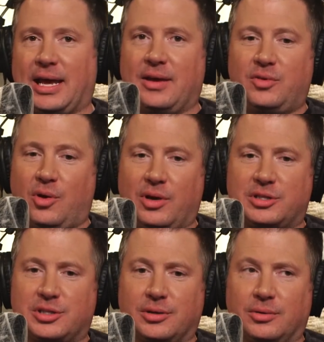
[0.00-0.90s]
I have no issue
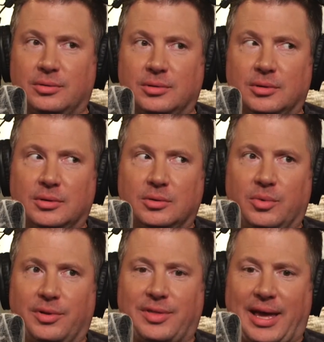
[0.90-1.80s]
year.
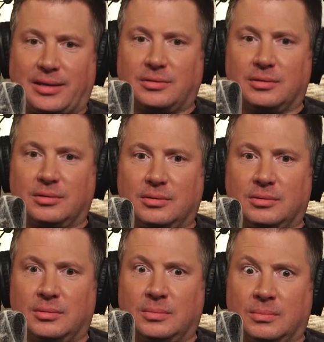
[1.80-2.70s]
with that.
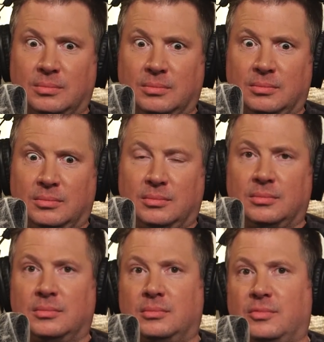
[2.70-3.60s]
Mm,
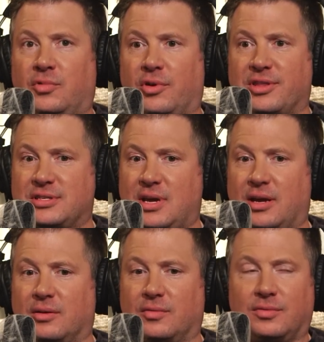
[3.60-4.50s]
no. For the
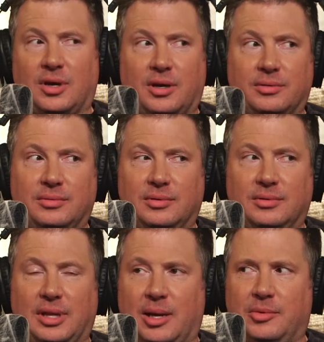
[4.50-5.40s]
sake of uh,
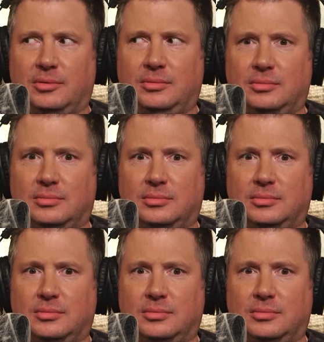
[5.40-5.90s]
libel.